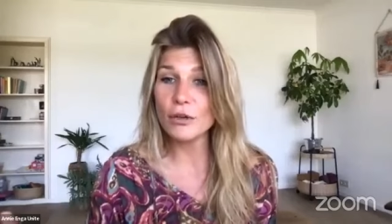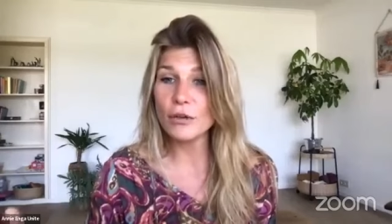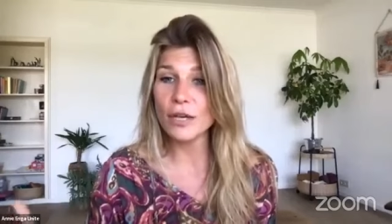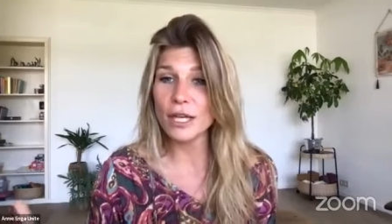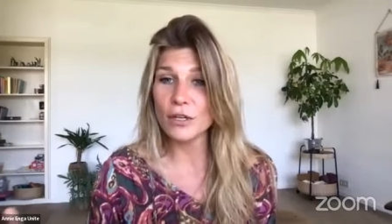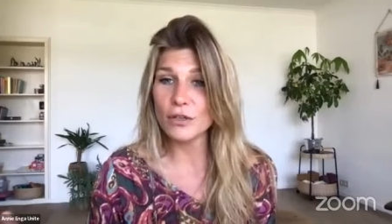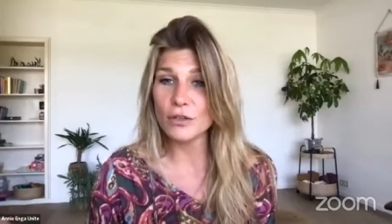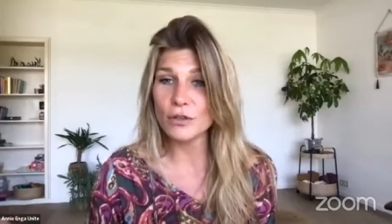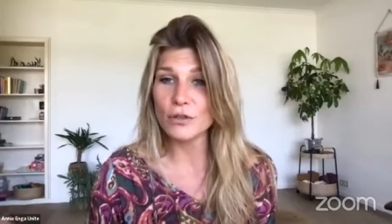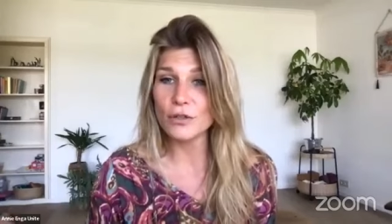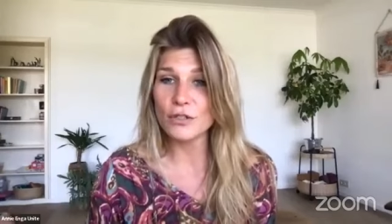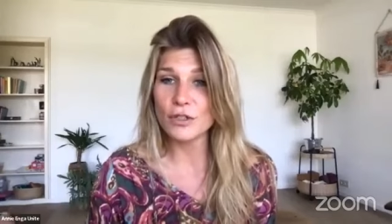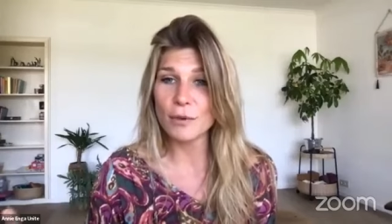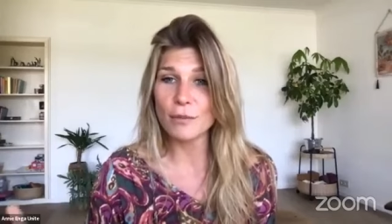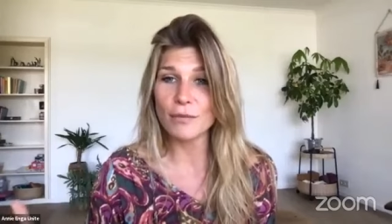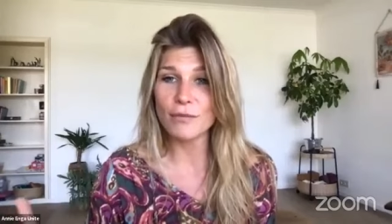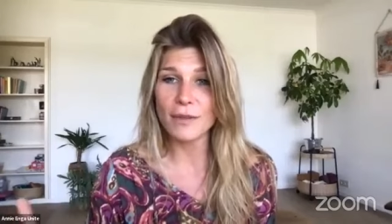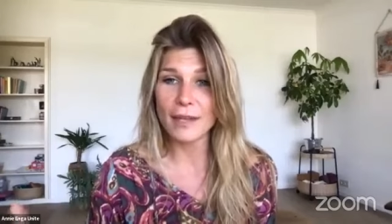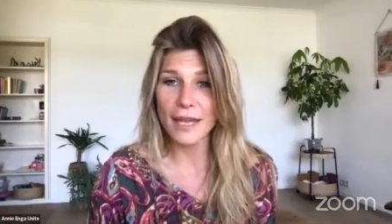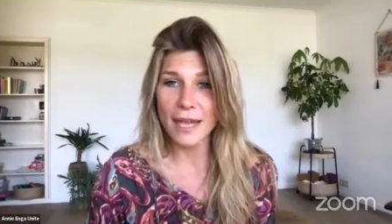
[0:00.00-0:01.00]
you can do
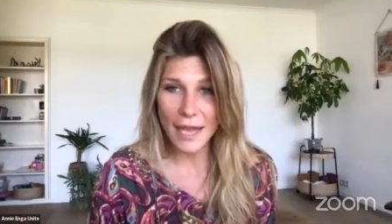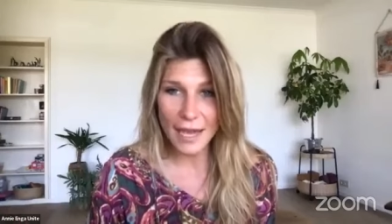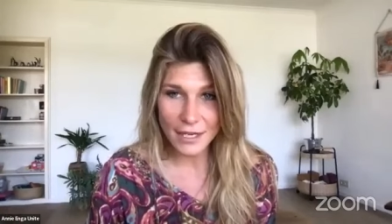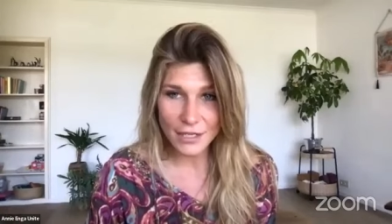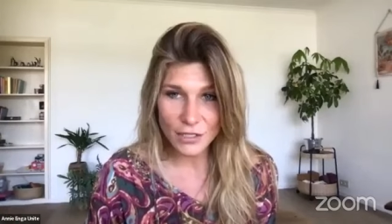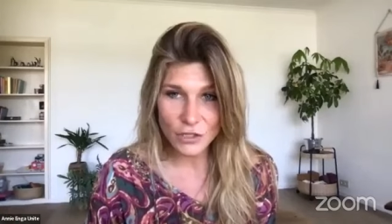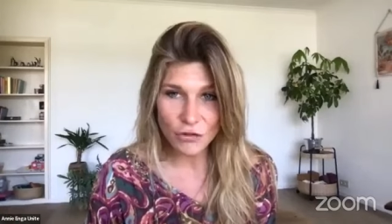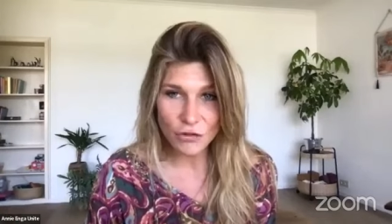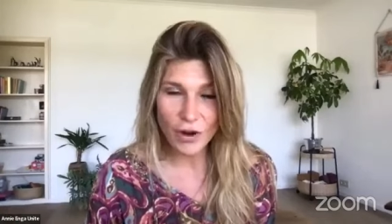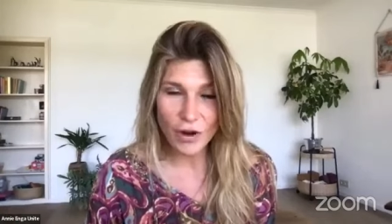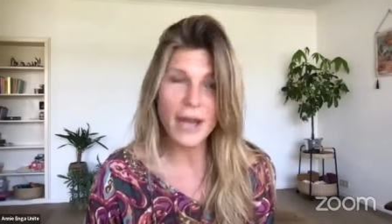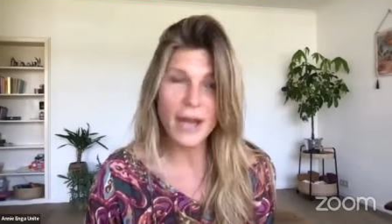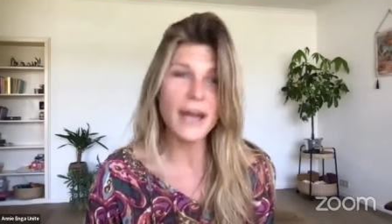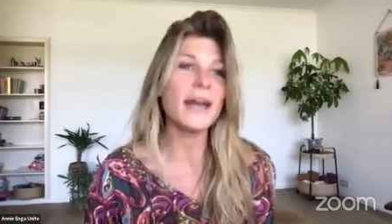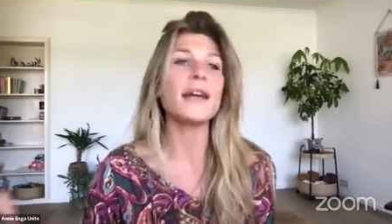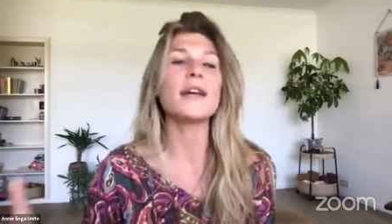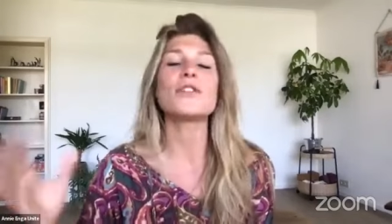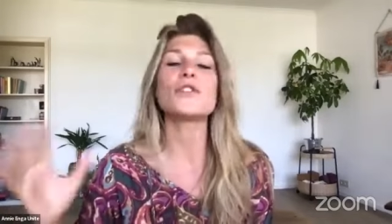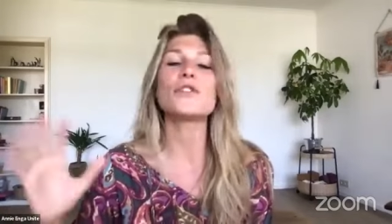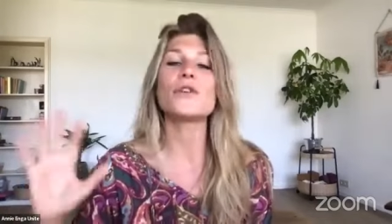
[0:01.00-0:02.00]
something
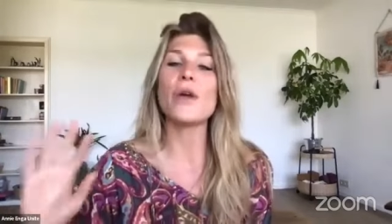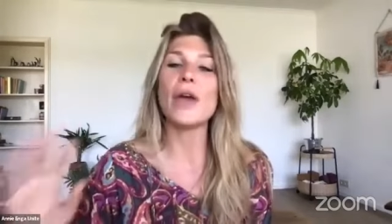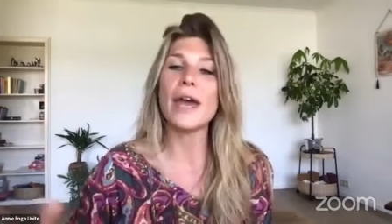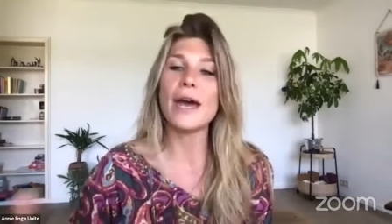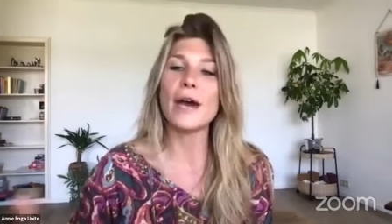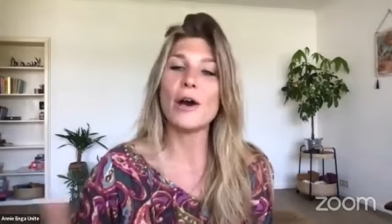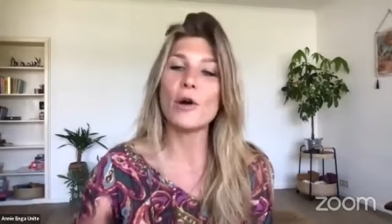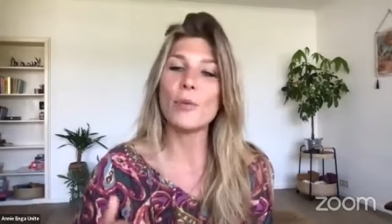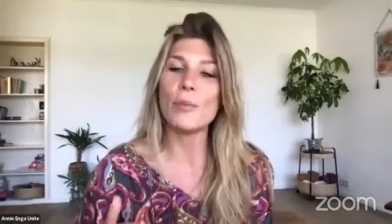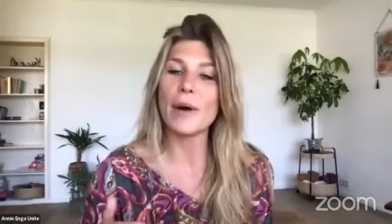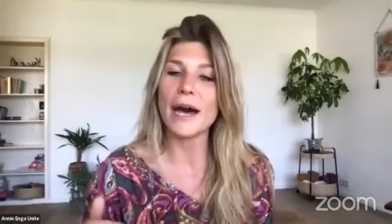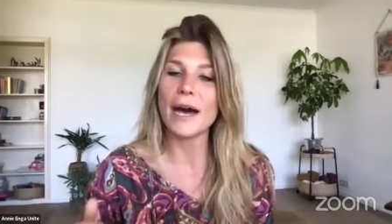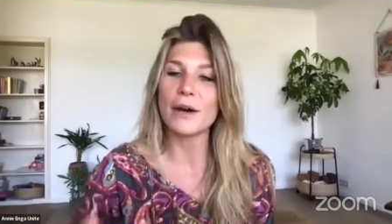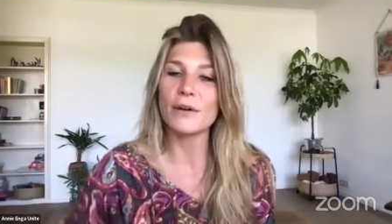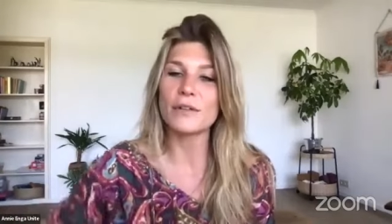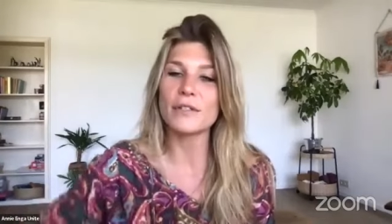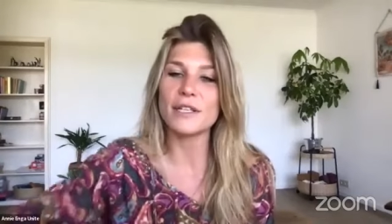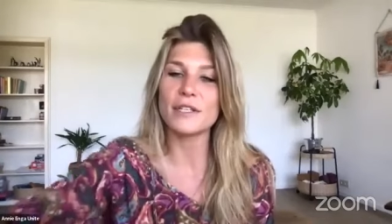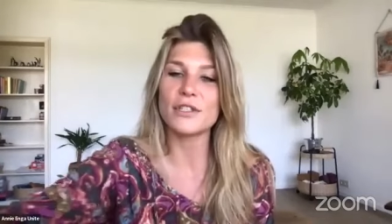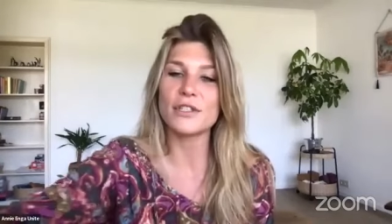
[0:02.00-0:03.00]
extra to help
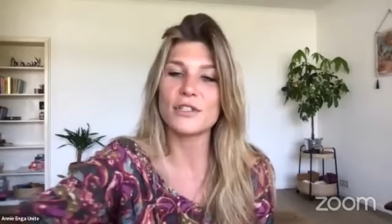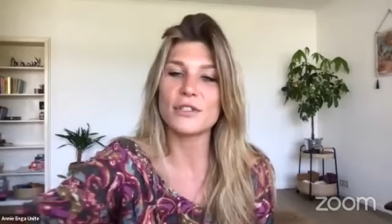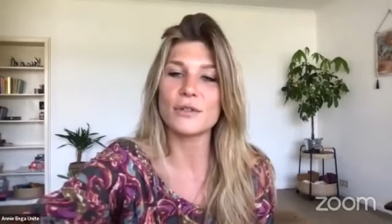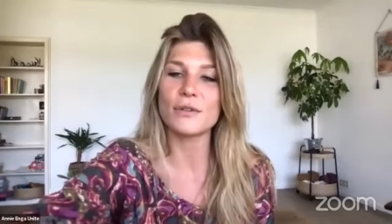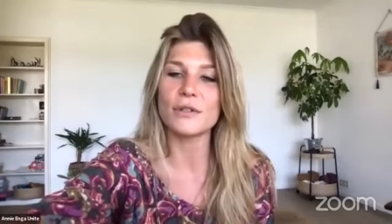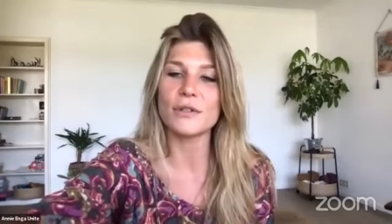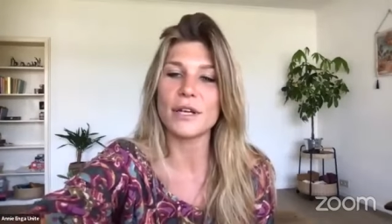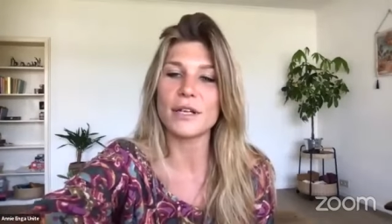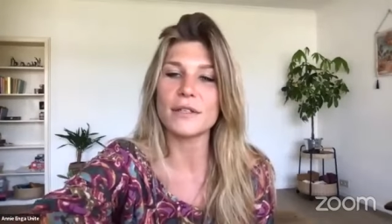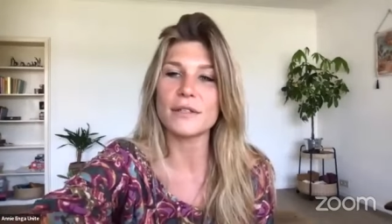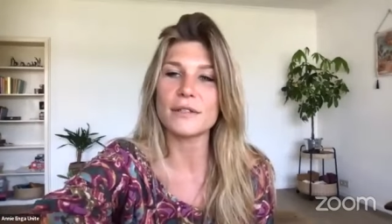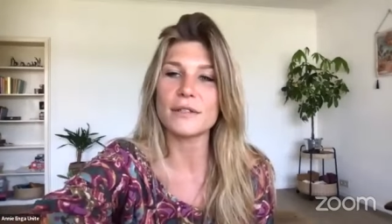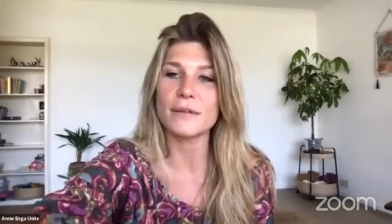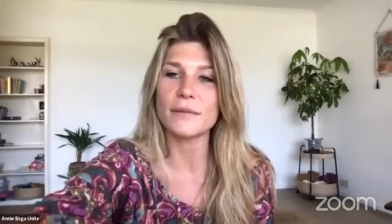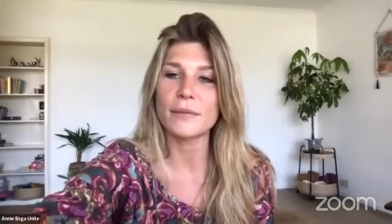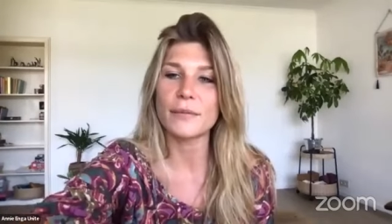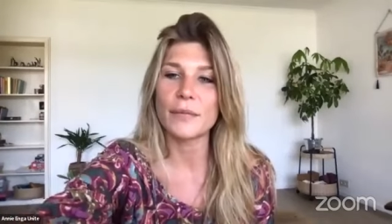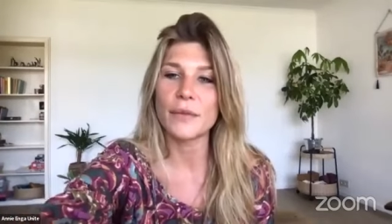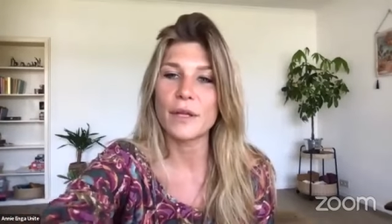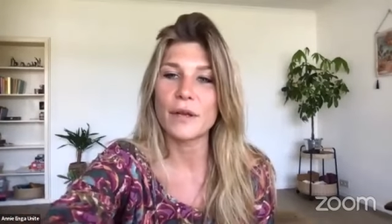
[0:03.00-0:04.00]
out this student,
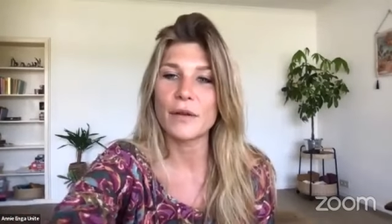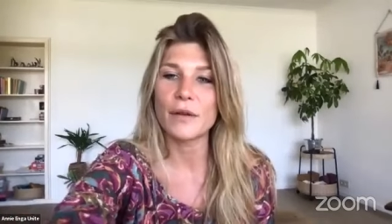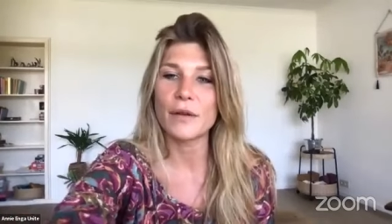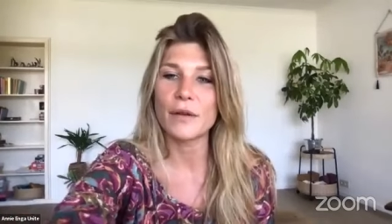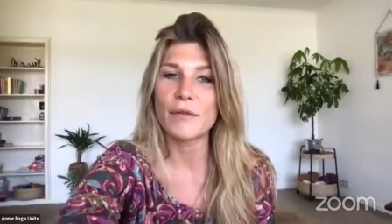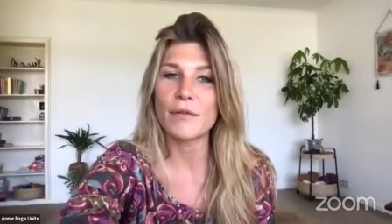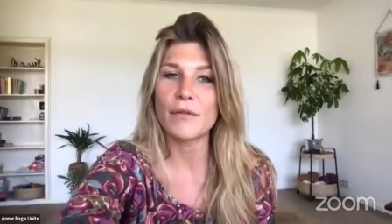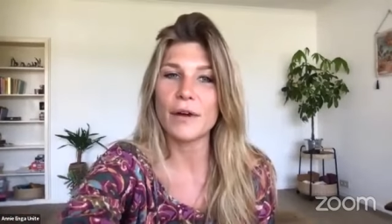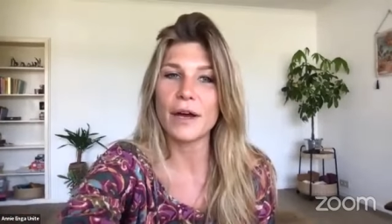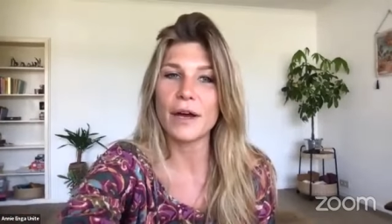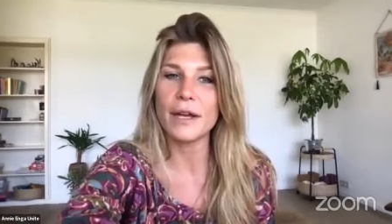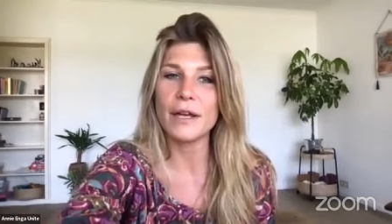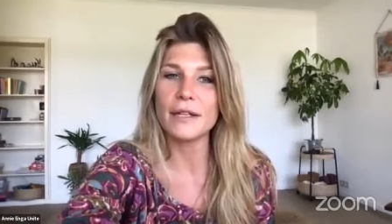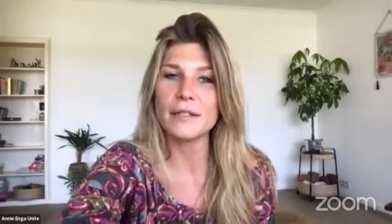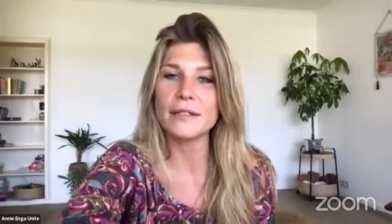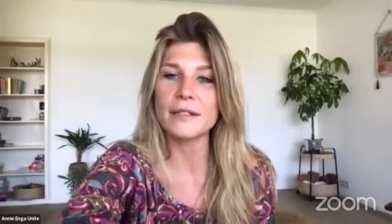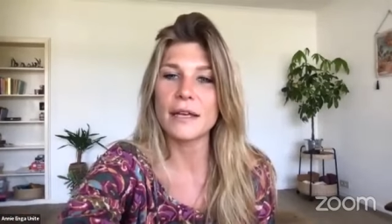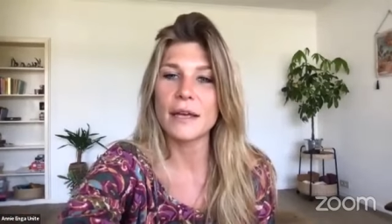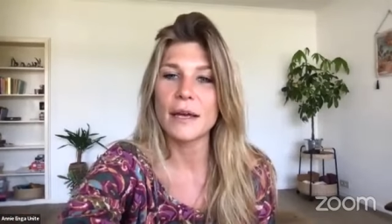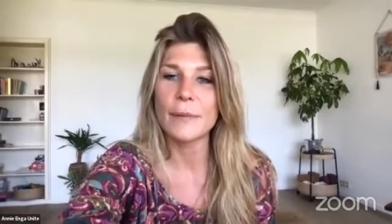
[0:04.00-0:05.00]
right?